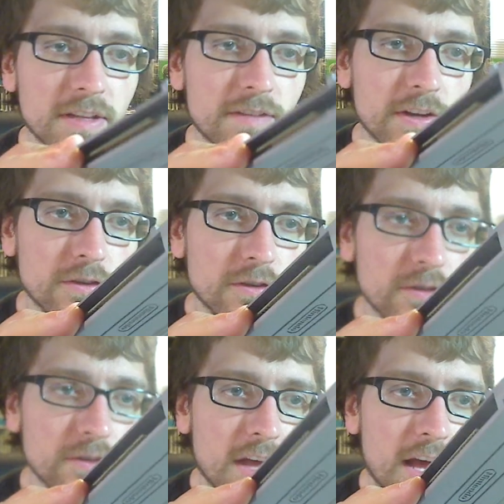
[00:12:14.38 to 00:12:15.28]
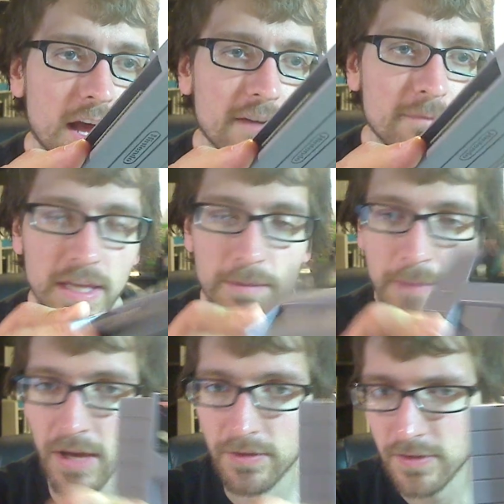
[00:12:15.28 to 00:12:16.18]
Adventures of Mickey
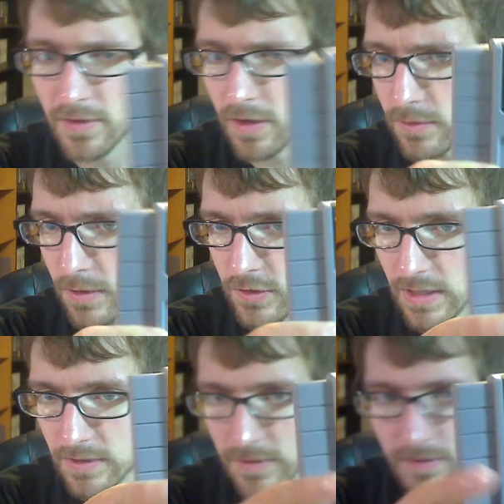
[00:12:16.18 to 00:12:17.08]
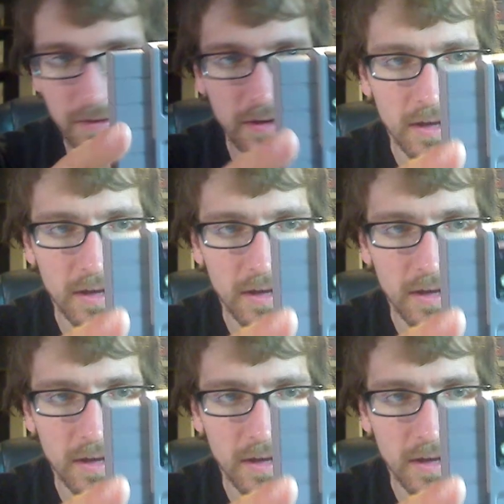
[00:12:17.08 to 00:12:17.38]
Mouse. It's also on Genesis.